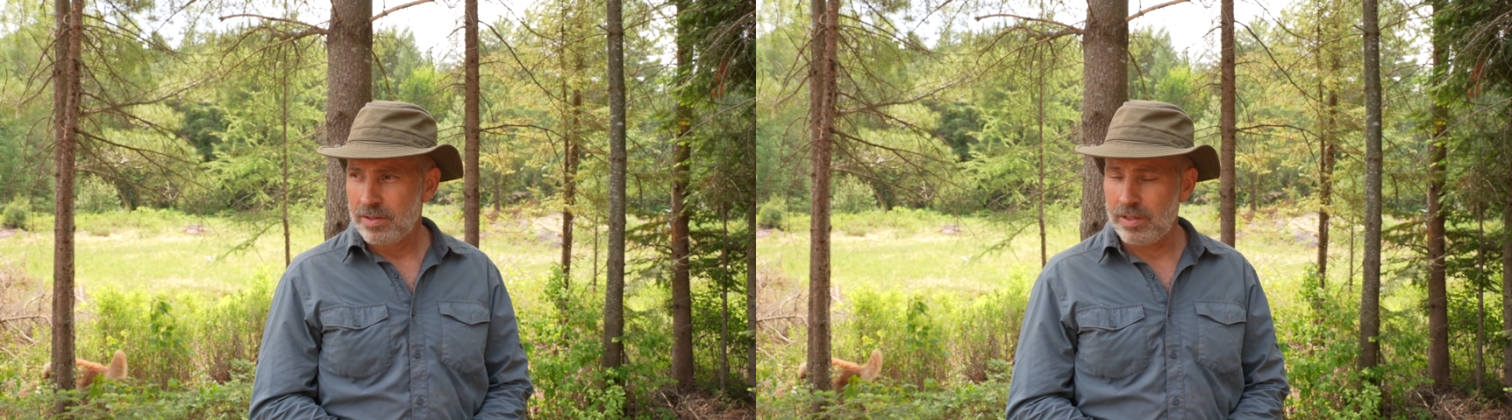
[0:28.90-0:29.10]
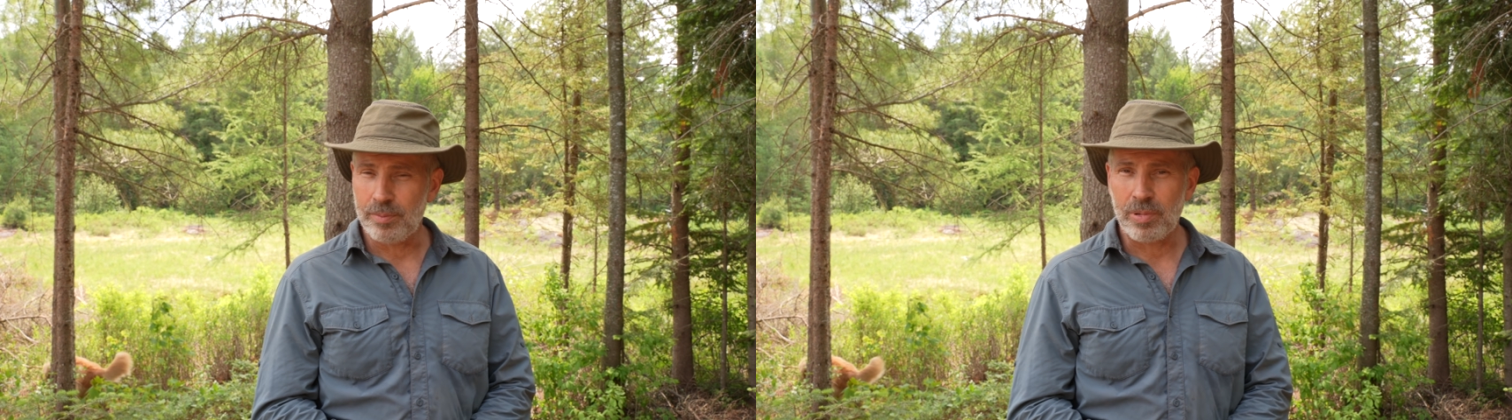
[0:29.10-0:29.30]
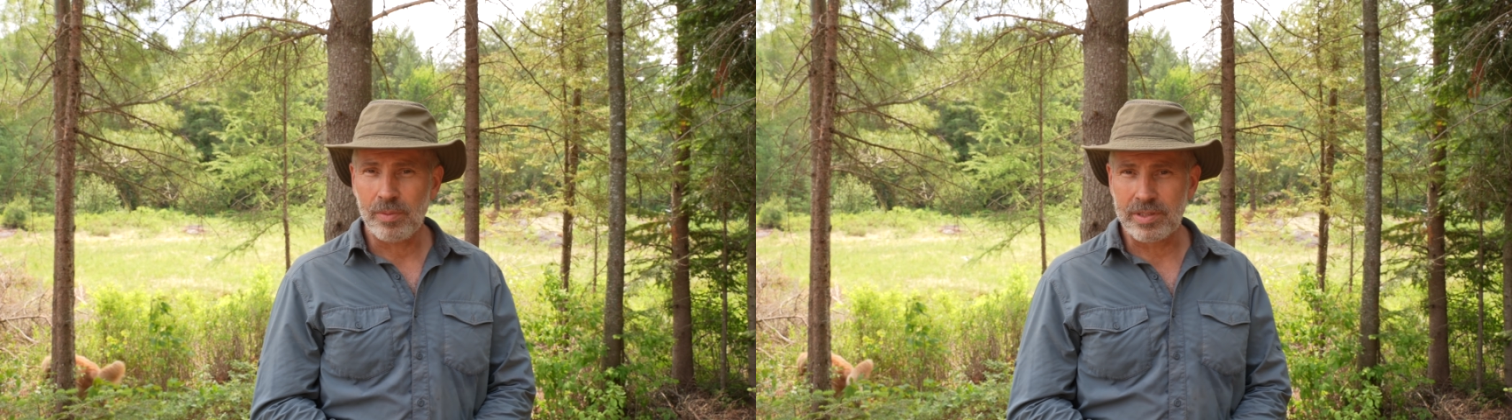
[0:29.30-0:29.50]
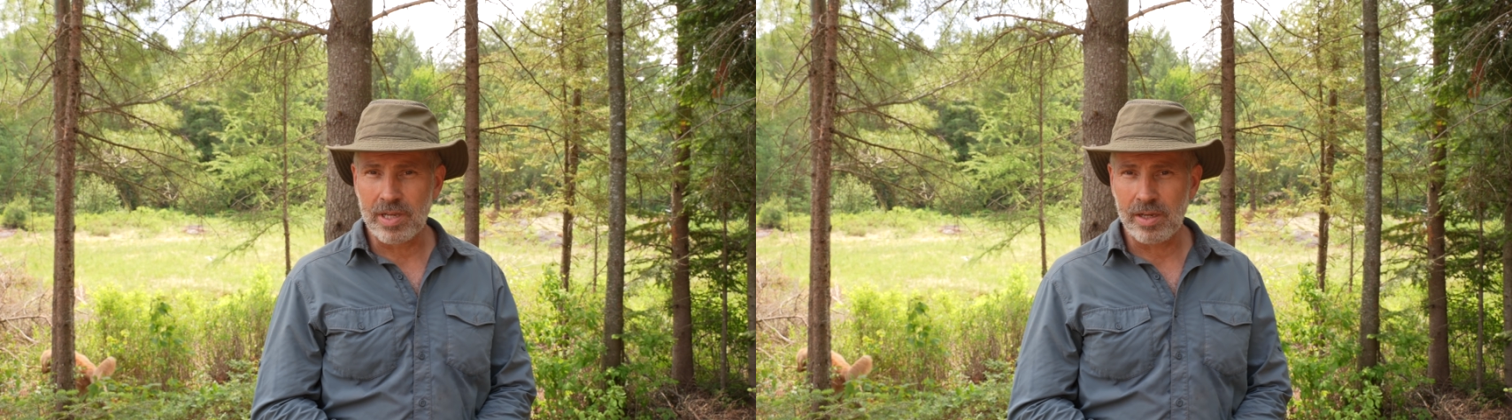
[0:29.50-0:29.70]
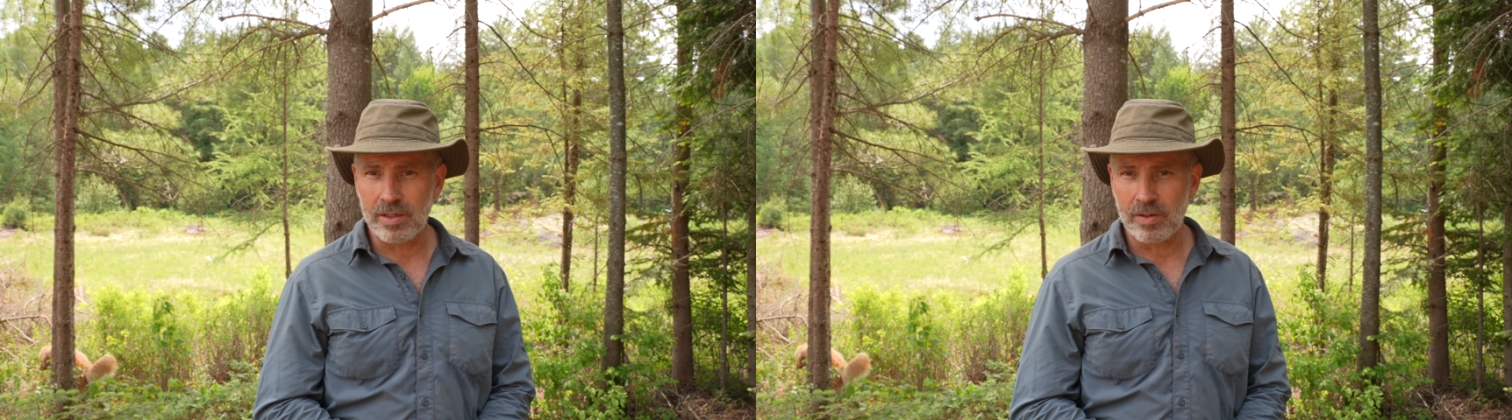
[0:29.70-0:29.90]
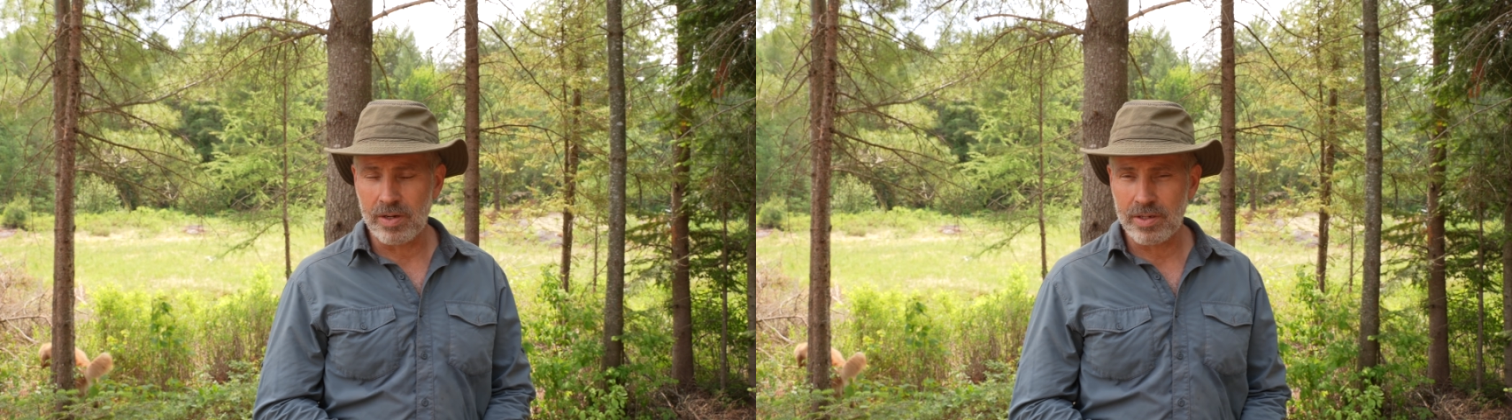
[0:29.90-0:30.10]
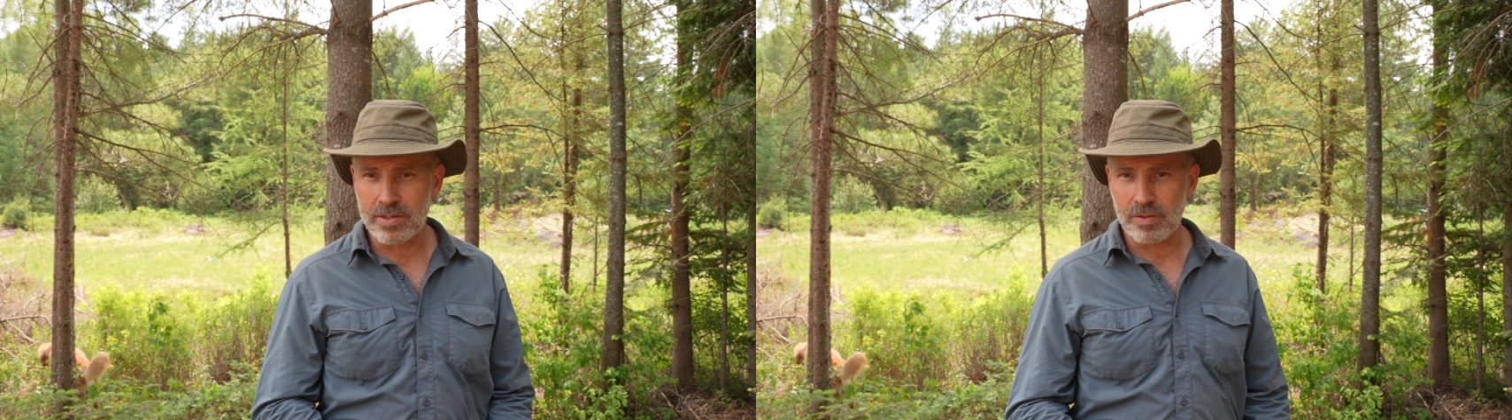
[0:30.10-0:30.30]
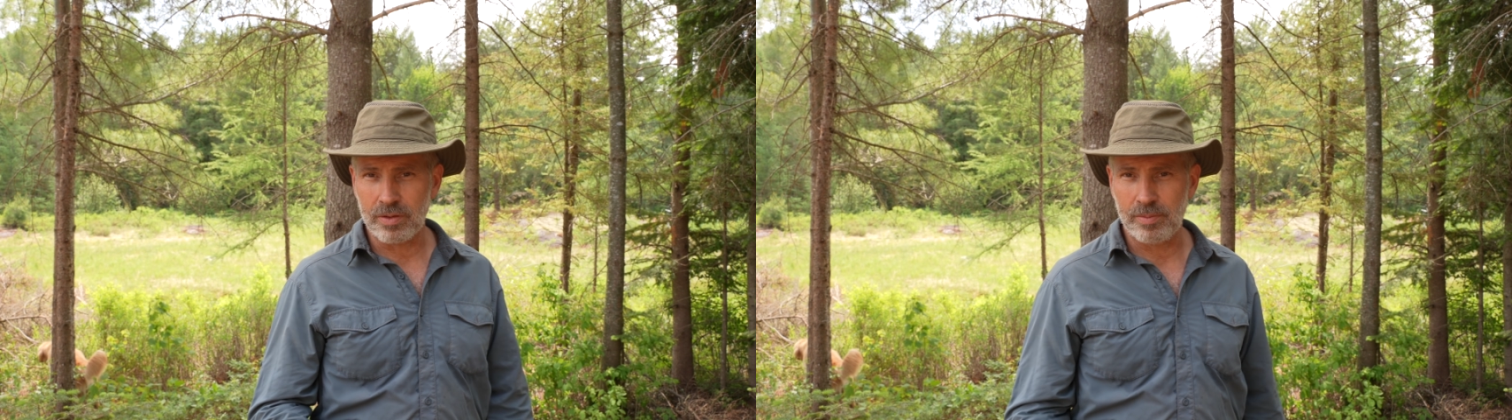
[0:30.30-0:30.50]
yeah, probably 10
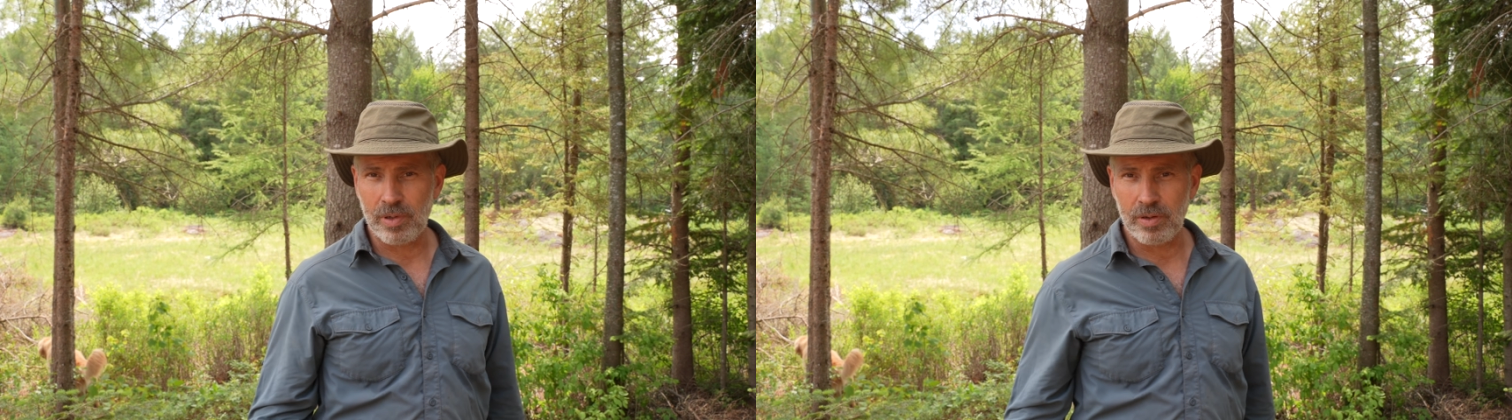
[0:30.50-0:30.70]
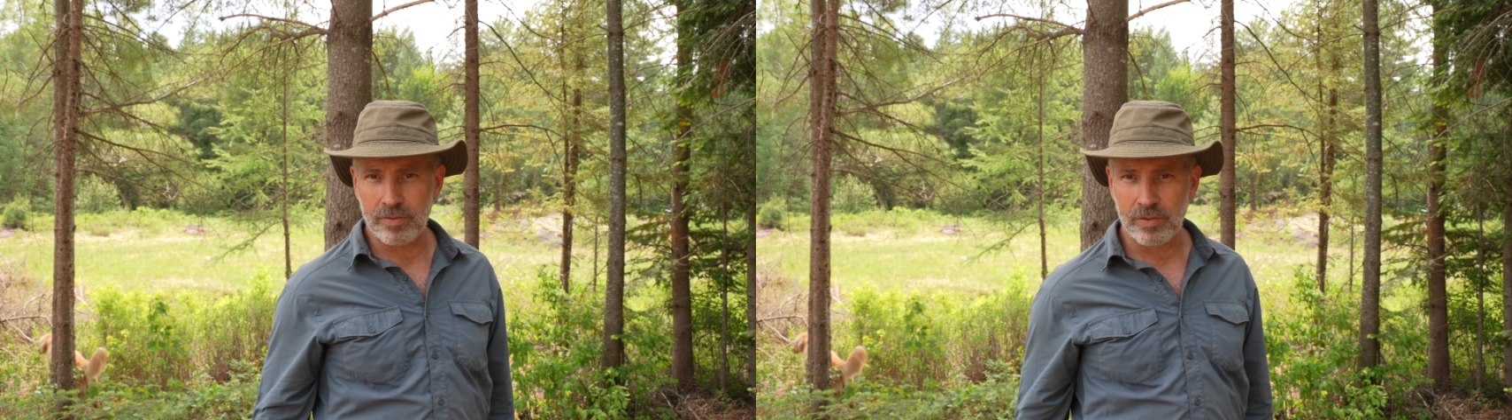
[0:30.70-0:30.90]
degrees above